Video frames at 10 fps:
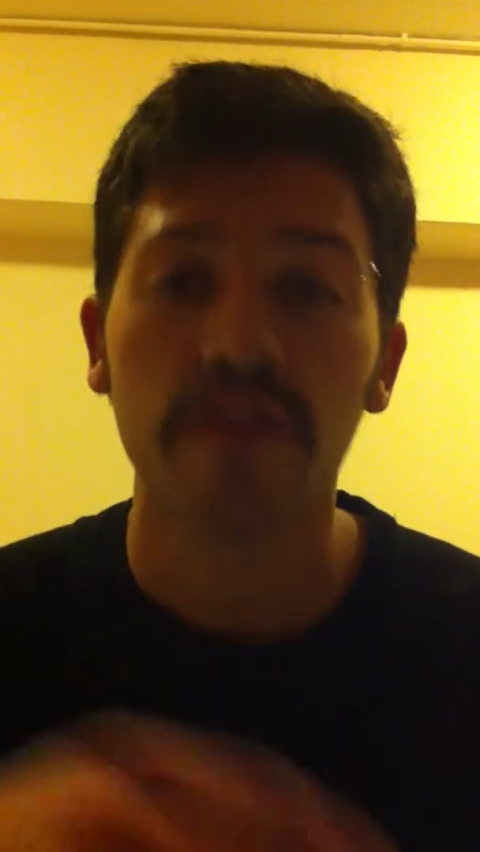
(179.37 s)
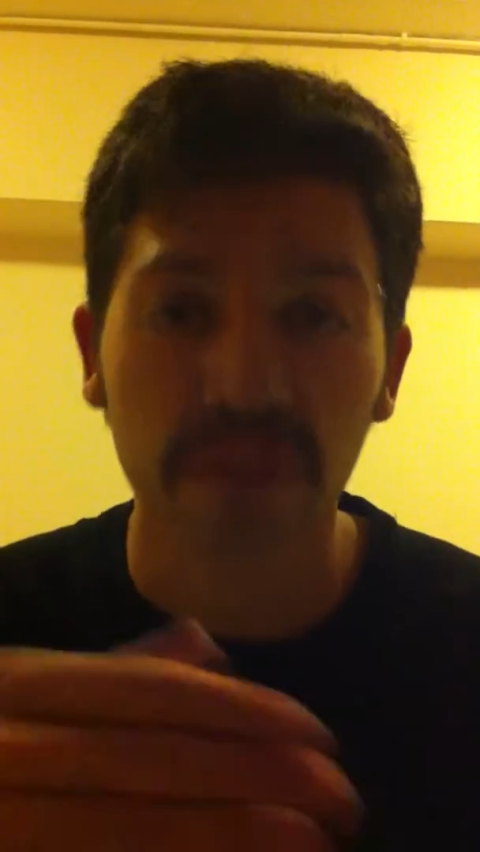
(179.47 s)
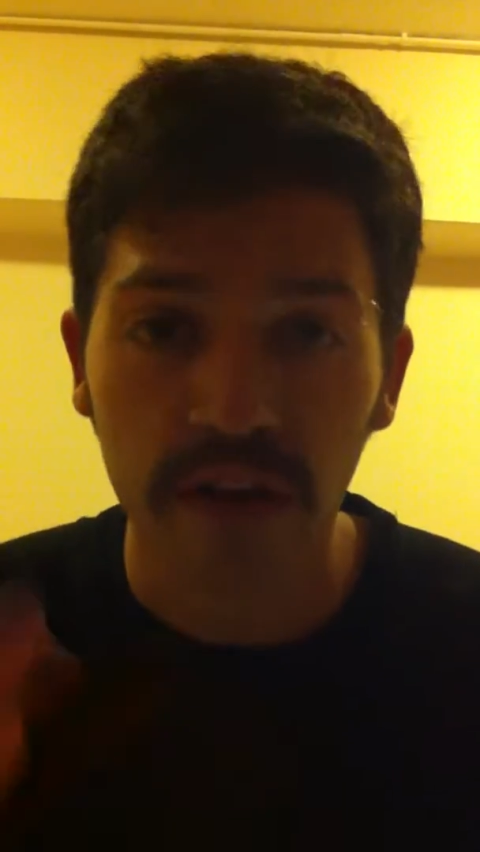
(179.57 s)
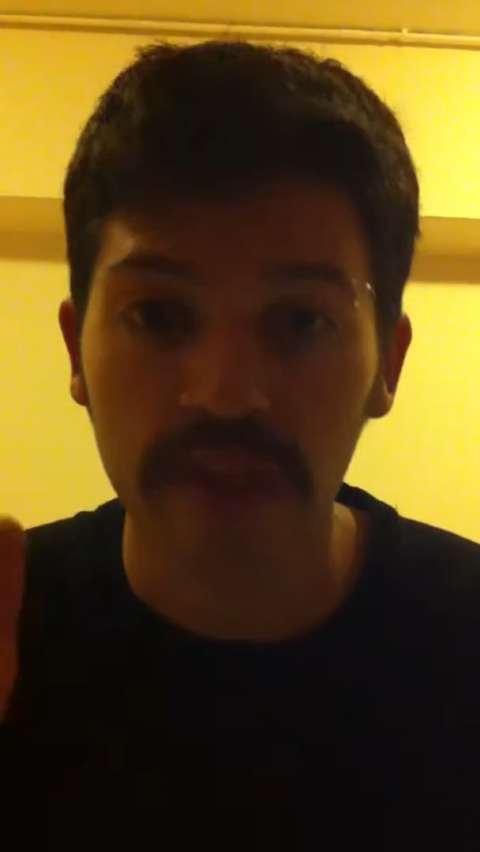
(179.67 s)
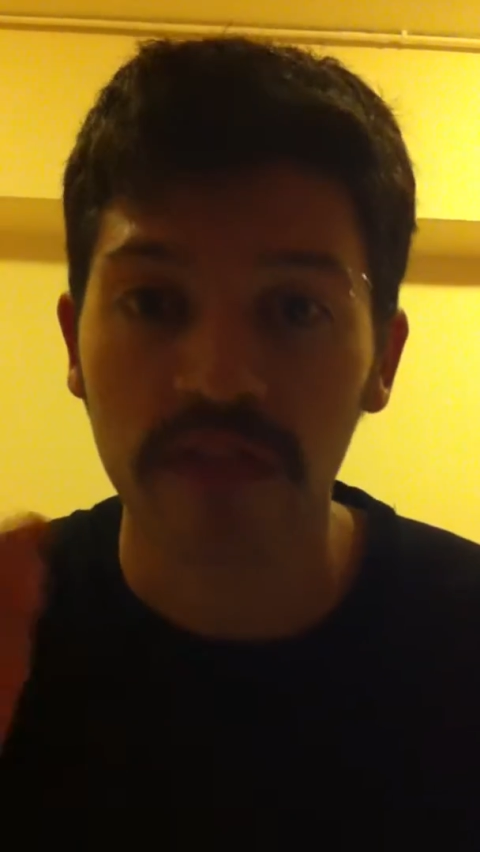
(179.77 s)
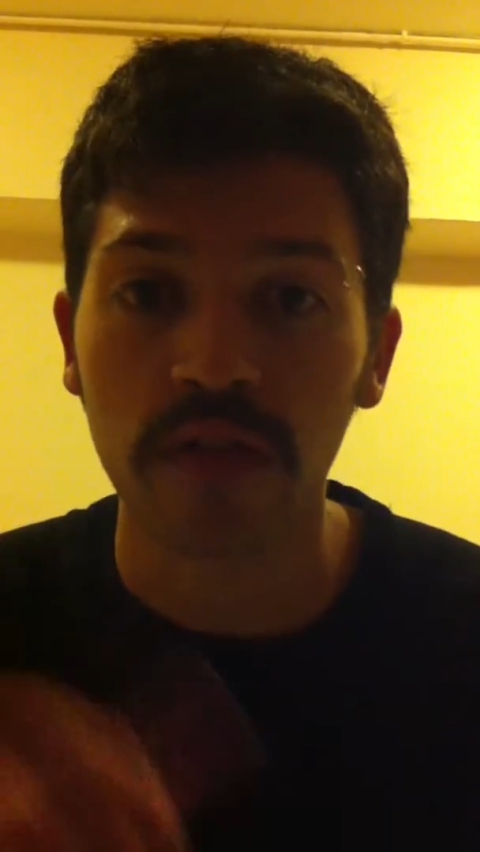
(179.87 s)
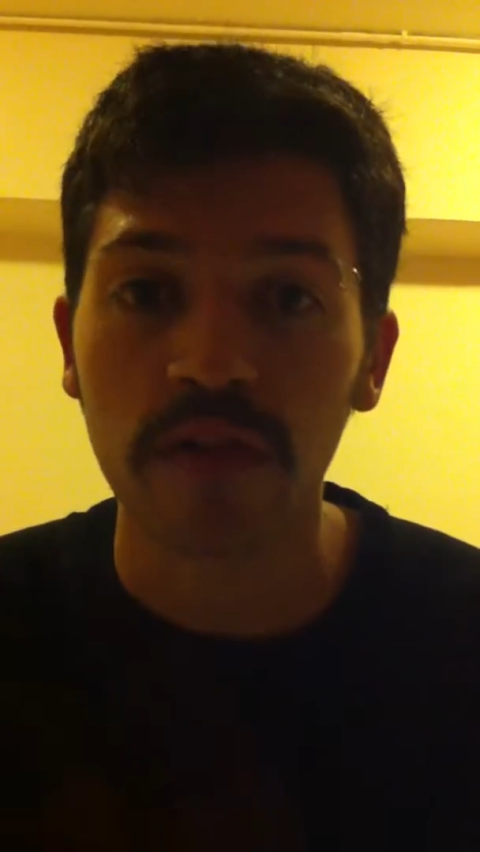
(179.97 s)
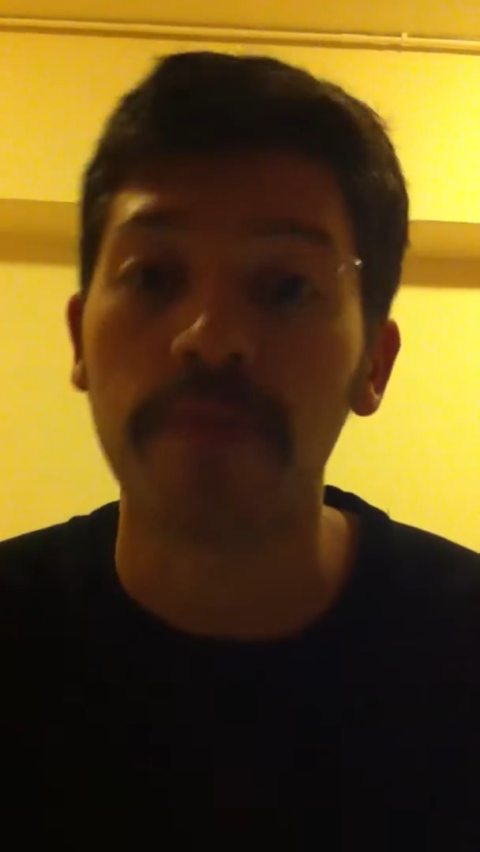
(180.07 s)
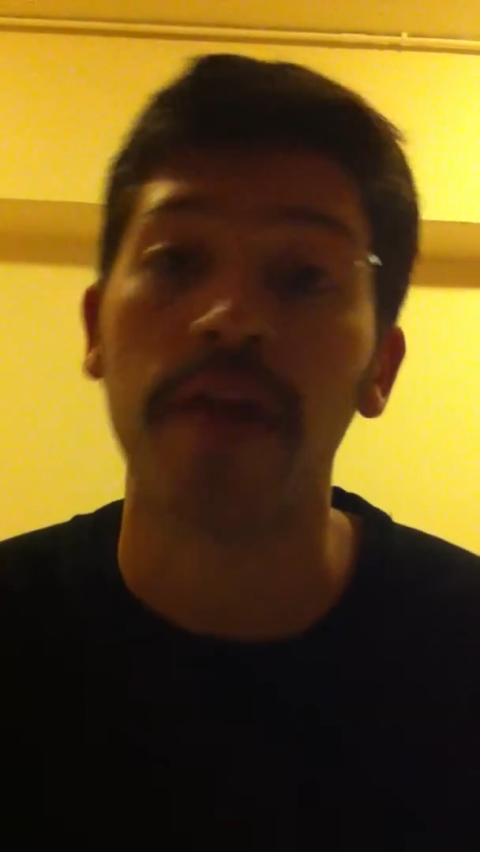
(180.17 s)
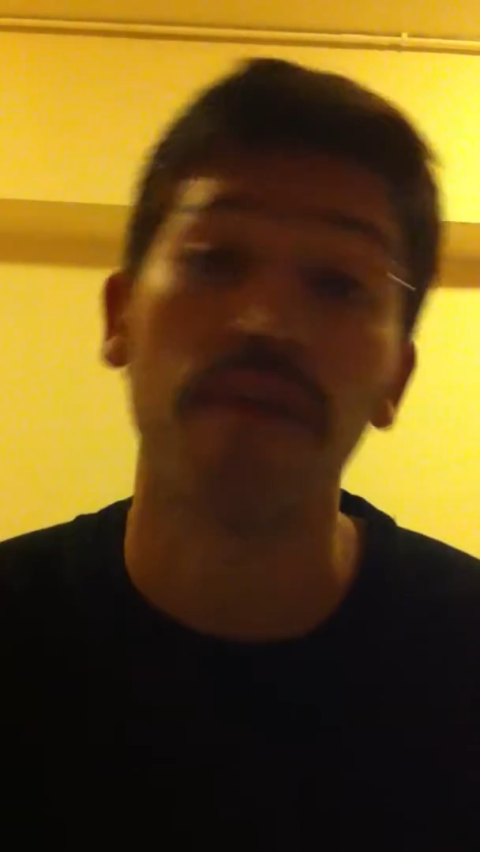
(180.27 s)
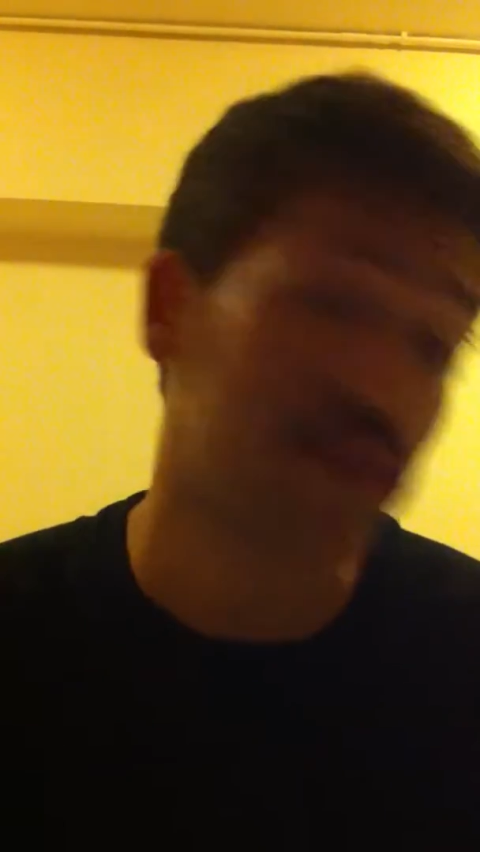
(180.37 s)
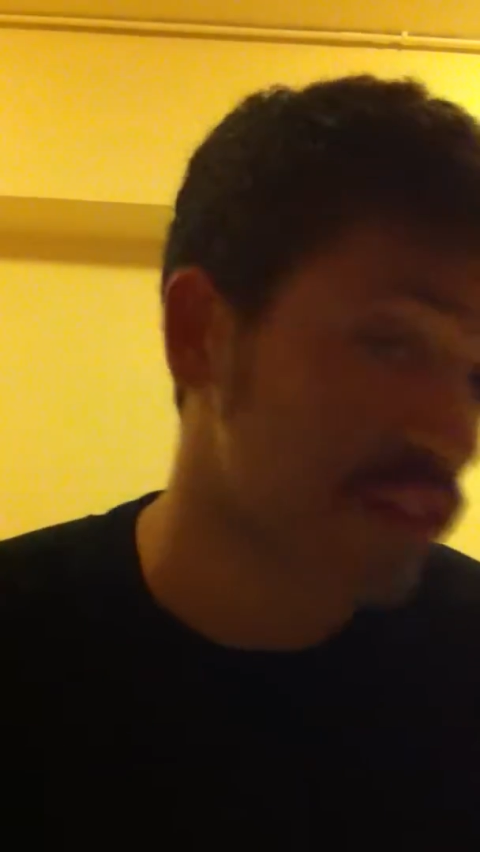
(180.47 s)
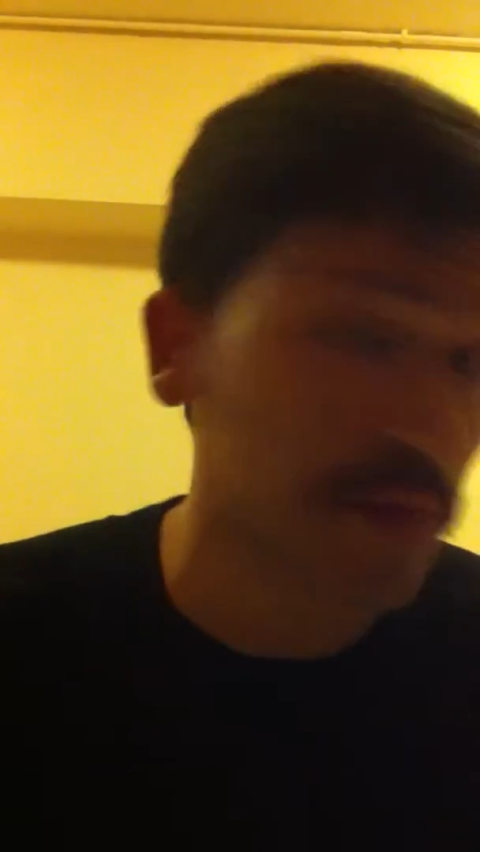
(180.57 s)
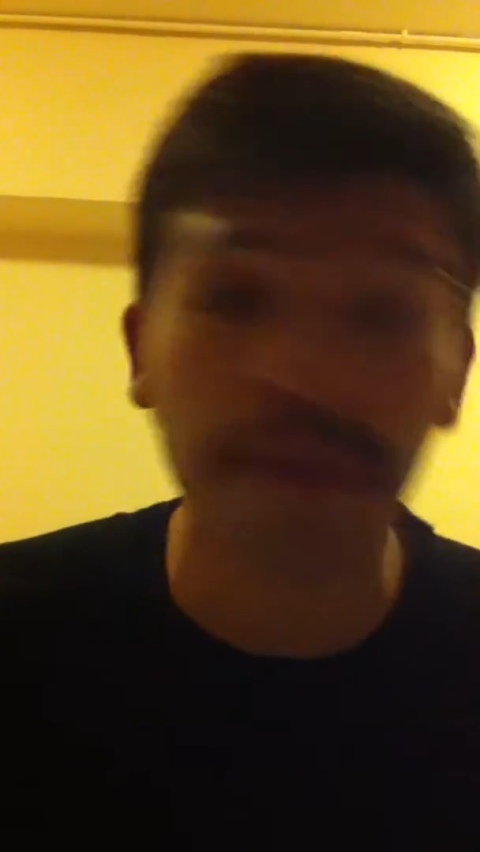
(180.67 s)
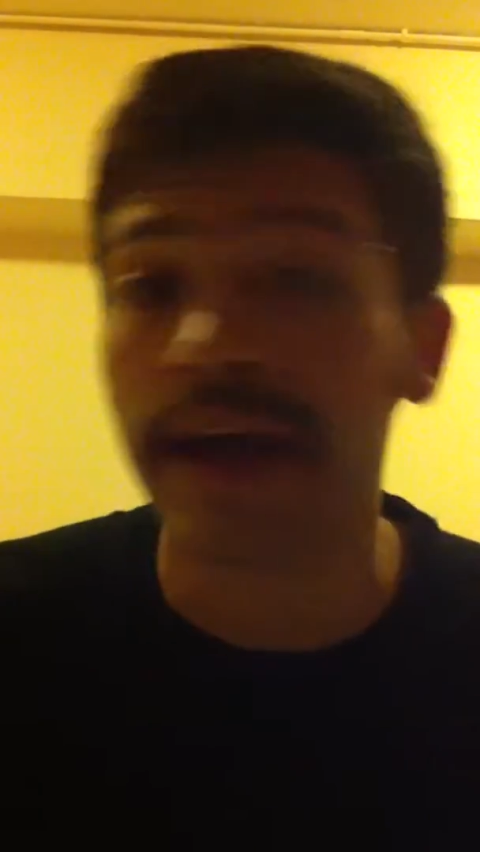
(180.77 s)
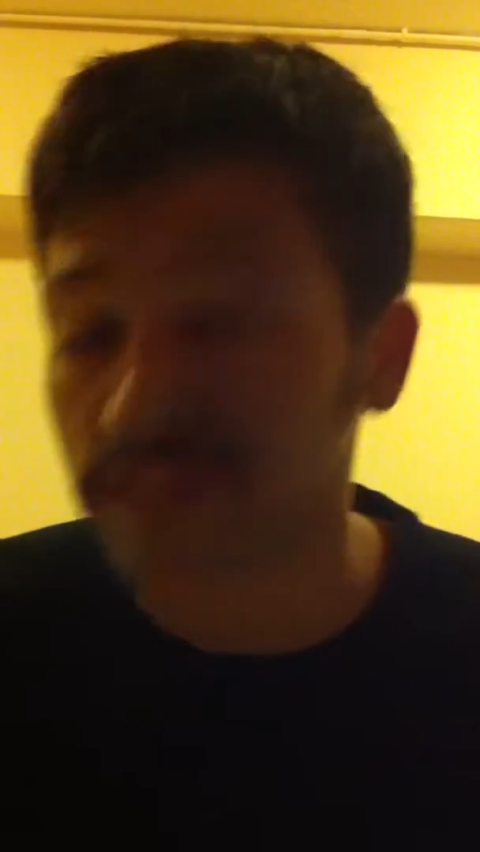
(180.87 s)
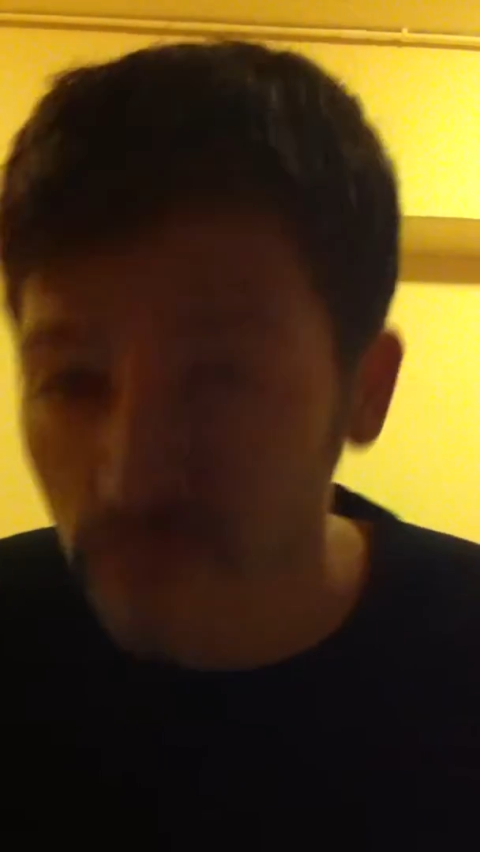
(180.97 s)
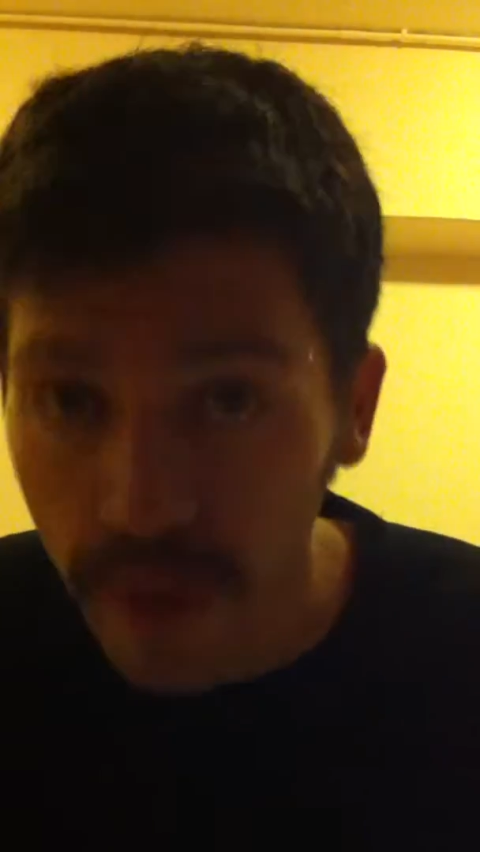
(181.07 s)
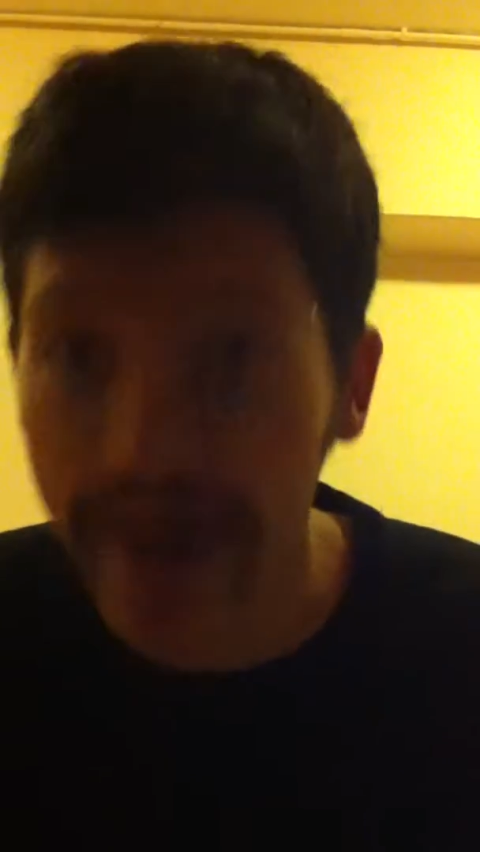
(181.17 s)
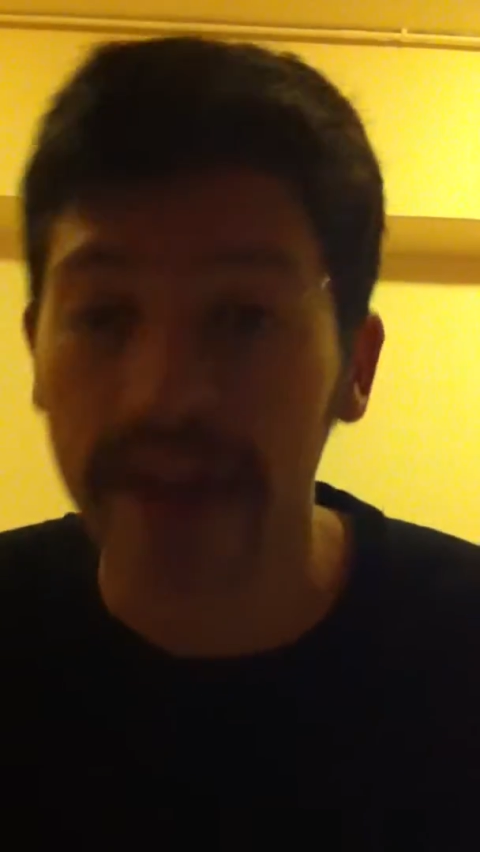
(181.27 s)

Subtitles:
the title is included, but I forgot to label my X and Y